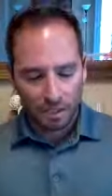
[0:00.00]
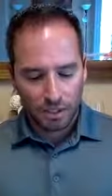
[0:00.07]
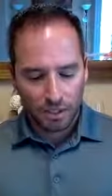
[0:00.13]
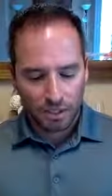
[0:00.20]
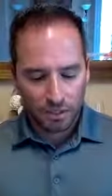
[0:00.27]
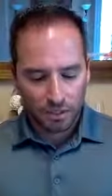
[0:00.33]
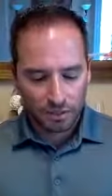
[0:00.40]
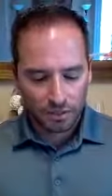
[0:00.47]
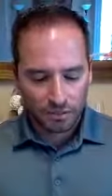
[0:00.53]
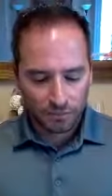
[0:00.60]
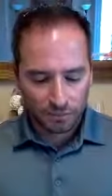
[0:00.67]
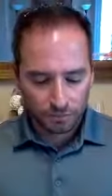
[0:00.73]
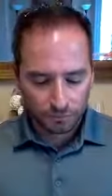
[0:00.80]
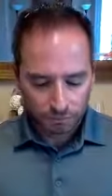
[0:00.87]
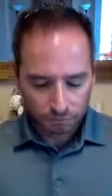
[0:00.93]

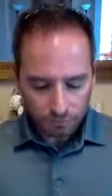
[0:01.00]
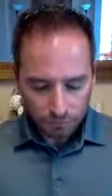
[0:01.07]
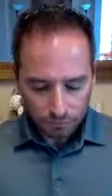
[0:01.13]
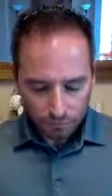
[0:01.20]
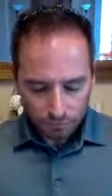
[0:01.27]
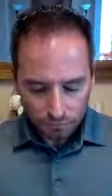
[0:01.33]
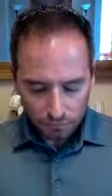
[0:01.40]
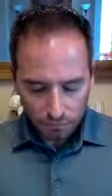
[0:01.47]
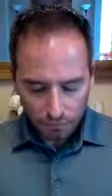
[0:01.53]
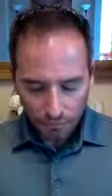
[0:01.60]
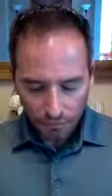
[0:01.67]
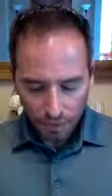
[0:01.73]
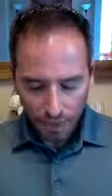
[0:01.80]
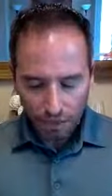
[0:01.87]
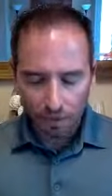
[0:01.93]
And
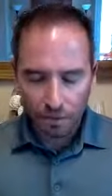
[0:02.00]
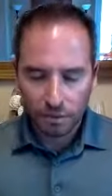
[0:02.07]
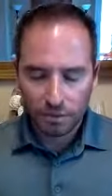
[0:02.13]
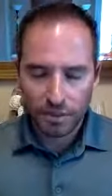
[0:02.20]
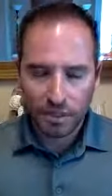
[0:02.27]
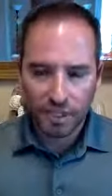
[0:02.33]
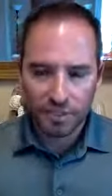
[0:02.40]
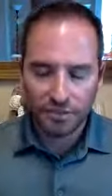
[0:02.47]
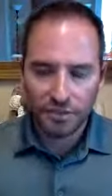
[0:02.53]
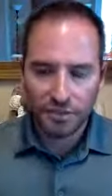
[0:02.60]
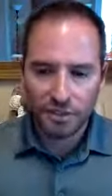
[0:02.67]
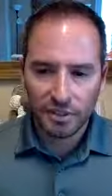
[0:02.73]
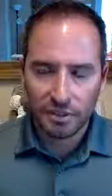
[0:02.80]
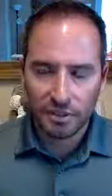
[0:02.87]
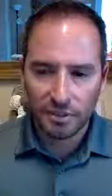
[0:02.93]
the
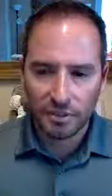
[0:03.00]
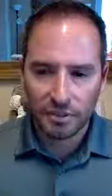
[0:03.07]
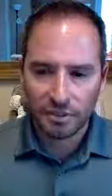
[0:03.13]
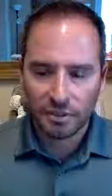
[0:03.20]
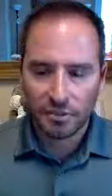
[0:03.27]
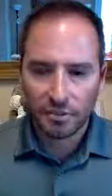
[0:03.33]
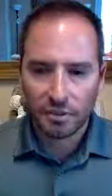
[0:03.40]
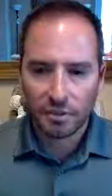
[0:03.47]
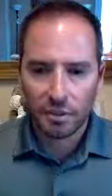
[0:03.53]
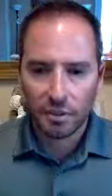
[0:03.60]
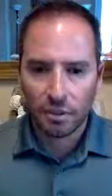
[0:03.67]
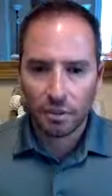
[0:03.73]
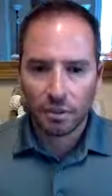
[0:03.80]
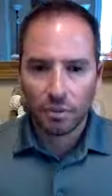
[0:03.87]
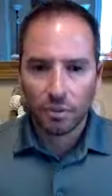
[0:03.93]
idea is
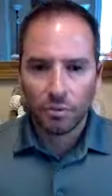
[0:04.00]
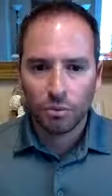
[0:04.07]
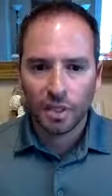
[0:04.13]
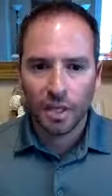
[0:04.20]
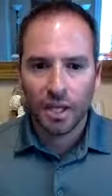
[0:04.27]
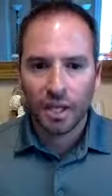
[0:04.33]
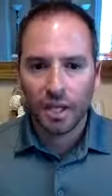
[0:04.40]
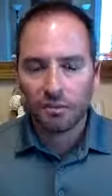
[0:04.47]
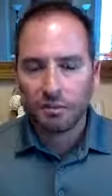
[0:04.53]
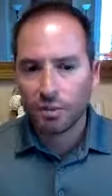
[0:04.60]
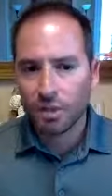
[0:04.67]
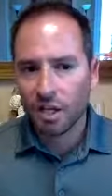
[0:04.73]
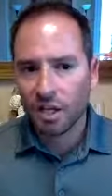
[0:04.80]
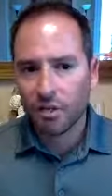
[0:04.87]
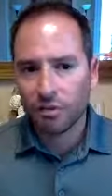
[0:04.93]
we have to
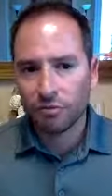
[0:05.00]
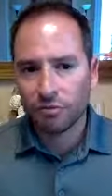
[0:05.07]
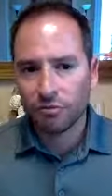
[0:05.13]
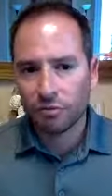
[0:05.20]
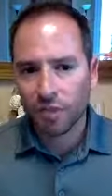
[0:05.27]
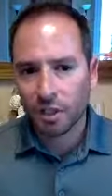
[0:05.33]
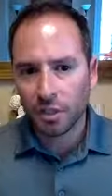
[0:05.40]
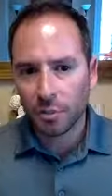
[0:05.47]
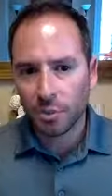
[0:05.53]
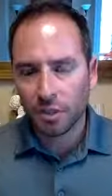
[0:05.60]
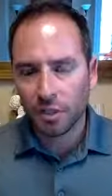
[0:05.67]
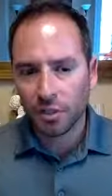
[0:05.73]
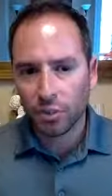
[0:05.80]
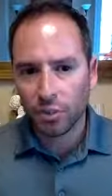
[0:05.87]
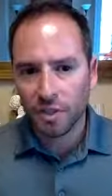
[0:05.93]
have develop an
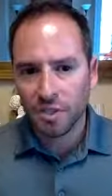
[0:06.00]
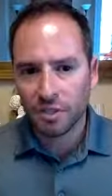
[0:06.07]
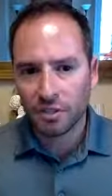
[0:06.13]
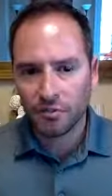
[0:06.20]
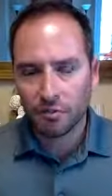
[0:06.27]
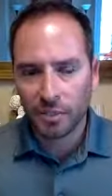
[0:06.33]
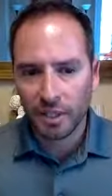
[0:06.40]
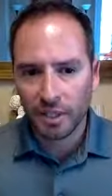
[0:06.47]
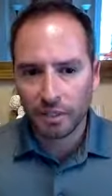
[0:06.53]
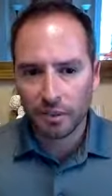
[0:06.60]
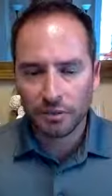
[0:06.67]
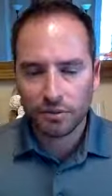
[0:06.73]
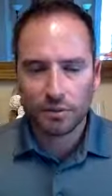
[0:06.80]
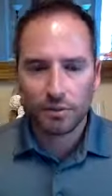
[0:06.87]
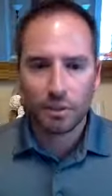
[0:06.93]
inquisitive
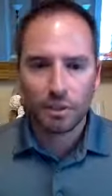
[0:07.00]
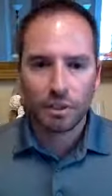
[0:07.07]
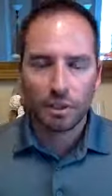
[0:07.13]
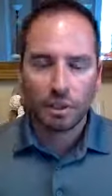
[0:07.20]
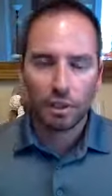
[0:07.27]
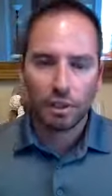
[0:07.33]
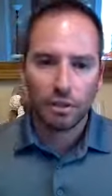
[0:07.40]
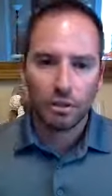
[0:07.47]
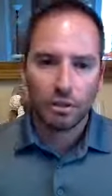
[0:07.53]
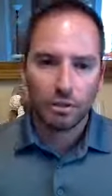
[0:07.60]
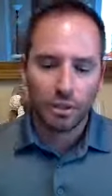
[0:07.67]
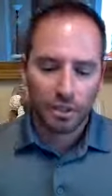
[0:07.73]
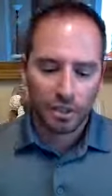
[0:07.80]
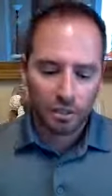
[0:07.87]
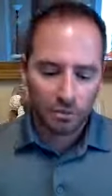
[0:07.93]
mind.
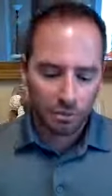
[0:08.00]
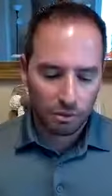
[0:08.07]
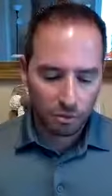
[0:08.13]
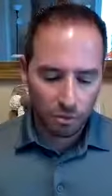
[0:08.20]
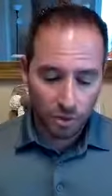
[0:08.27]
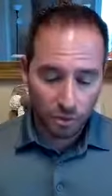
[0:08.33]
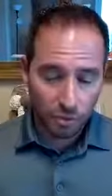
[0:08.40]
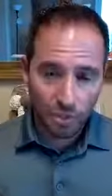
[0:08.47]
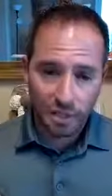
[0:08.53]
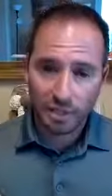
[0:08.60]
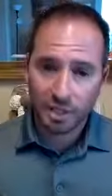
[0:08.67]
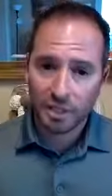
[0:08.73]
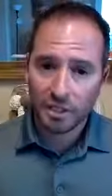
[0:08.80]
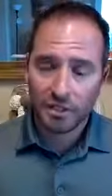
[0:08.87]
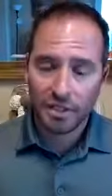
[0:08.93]
Okay, we read
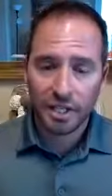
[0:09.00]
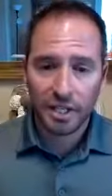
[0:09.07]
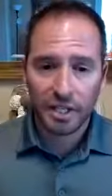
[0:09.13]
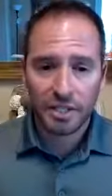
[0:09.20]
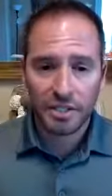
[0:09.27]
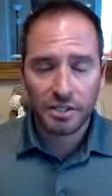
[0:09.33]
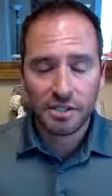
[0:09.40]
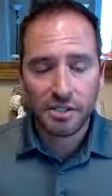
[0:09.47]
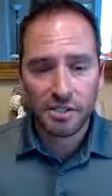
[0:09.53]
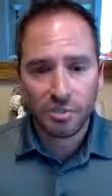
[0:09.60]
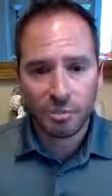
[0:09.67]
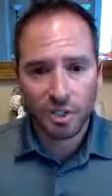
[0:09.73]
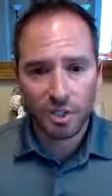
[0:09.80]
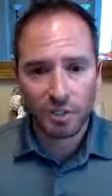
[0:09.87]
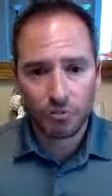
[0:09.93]
in Kardec, and it seems to
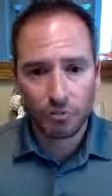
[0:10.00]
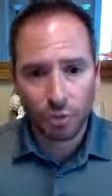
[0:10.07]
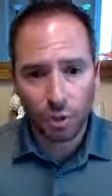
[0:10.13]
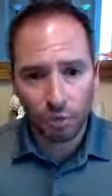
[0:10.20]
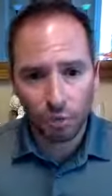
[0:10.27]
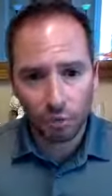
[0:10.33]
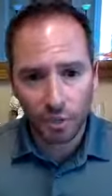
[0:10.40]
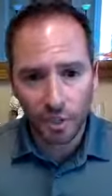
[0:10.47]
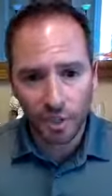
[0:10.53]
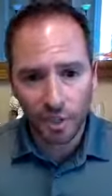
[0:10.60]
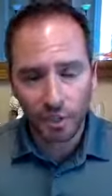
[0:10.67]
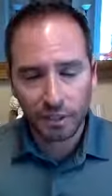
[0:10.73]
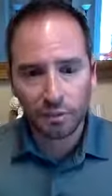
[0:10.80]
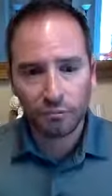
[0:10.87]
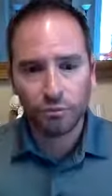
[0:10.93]
be an involved
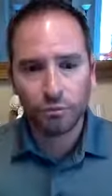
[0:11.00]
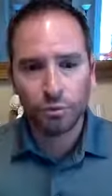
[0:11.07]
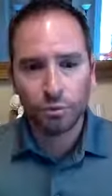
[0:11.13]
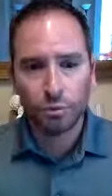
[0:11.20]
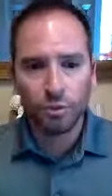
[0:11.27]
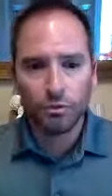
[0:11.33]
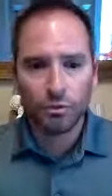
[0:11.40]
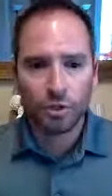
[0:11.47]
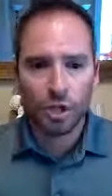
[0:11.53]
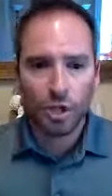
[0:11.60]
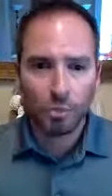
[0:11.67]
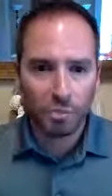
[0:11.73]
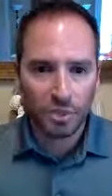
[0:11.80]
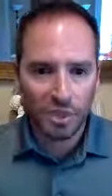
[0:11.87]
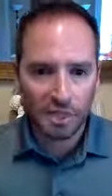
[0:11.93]
reading full of
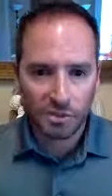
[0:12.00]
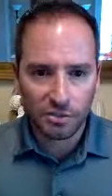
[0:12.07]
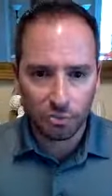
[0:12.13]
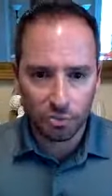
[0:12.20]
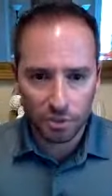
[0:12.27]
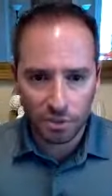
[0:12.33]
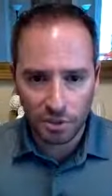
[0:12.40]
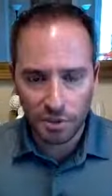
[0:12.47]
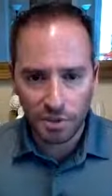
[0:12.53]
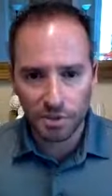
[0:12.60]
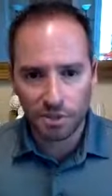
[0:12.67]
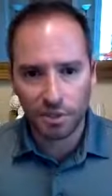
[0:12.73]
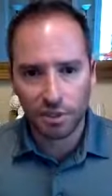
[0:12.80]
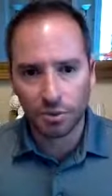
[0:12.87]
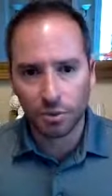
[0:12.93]
complex
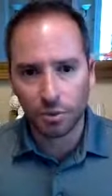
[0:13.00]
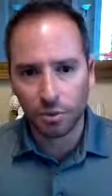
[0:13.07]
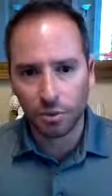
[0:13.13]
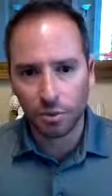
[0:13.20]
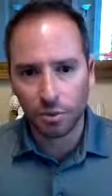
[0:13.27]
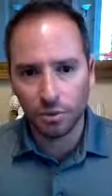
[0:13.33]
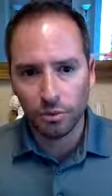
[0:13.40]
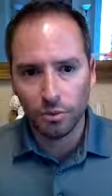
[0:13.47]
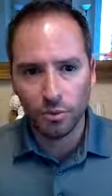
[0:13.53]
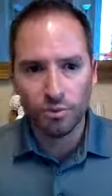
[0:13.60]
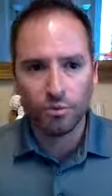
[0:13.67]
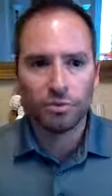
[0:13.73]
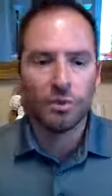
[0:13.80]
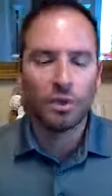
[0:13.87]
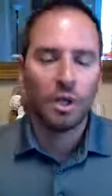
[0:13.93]
words that are no longer
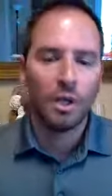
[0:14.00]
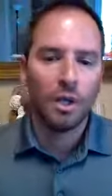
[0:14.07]
used,